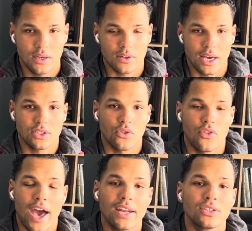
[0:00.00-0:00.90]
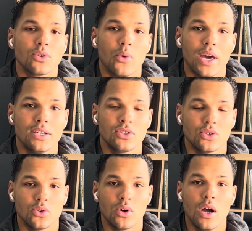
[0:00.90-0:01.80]
Okay, so that is a way
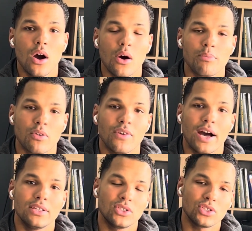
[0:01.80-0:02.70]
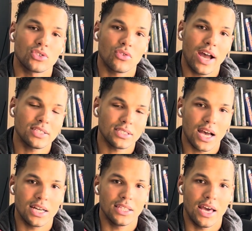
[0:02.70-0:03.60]
to provide stress
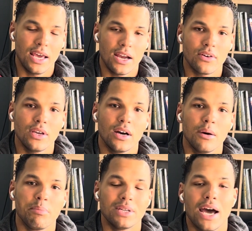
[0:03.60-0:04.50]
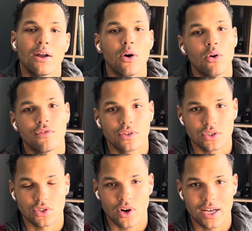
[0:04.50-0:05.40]
on that area, but not over
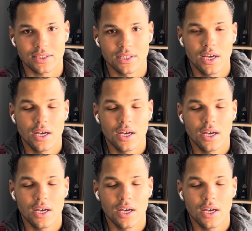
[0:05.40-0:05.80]
stress.